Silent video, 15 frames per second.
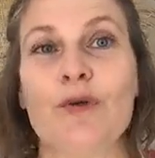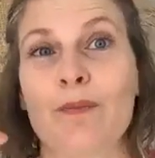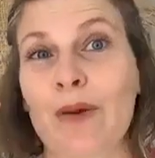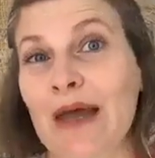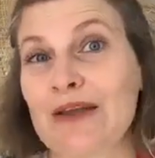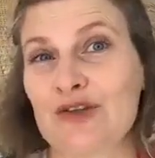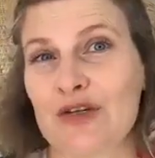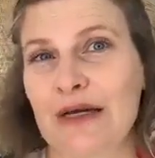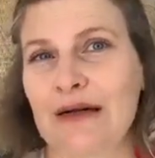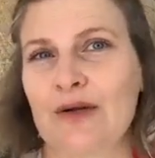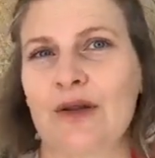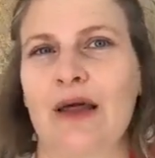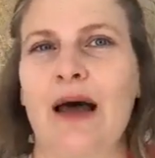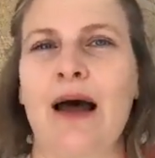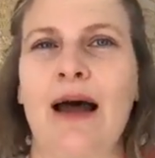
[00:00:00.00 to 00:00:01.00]

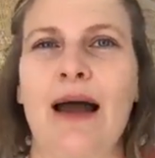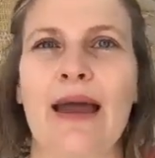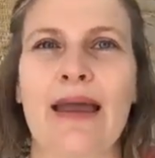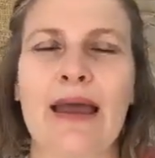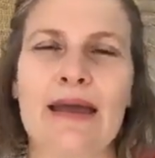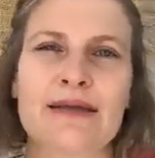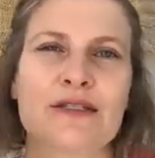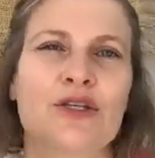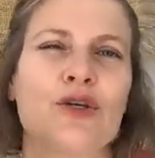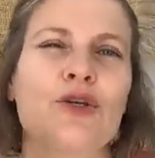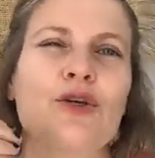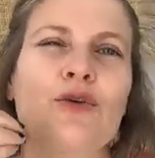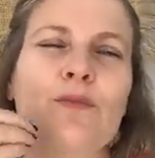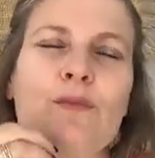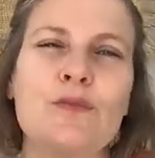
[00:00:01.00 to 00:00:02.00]
patriarchal eye, and so
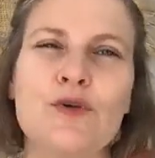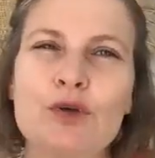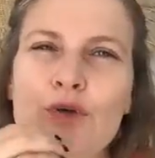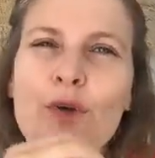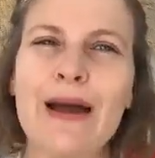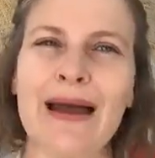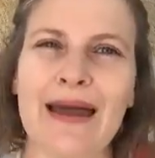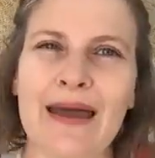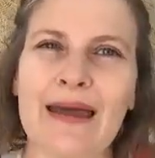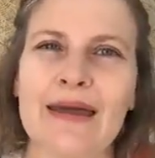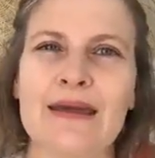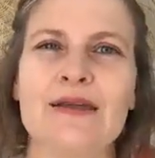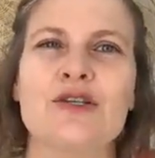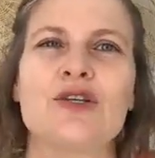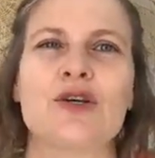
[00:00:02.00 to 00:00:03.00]
you
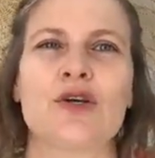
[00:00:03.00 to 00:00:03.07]
age